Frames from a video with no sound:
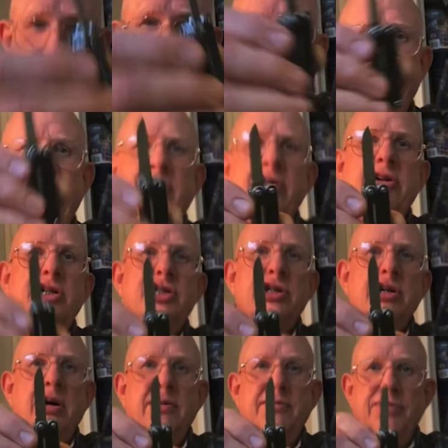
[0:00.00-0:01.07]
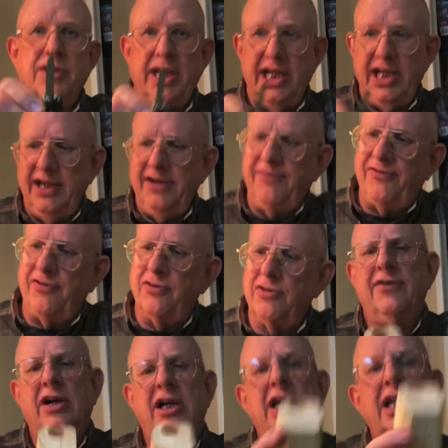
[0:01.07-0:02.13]
a very sharp blade for
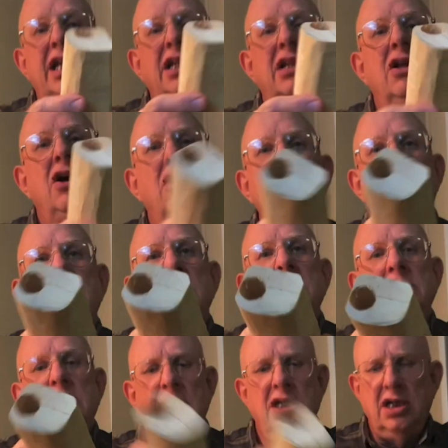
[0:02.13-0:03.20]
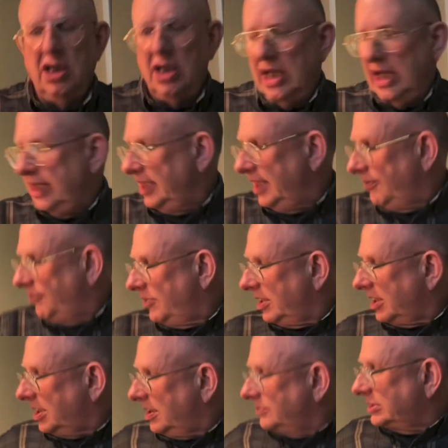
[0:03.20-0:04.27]
cutting long. And then when it
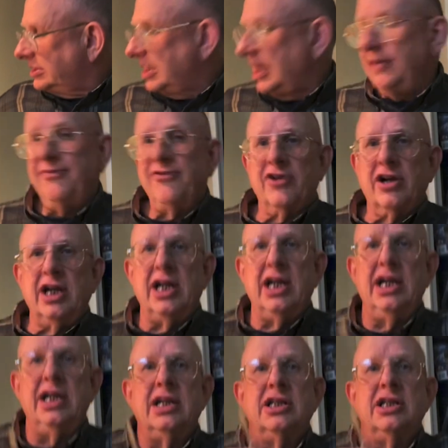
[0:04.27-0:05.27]
comes time for cutting the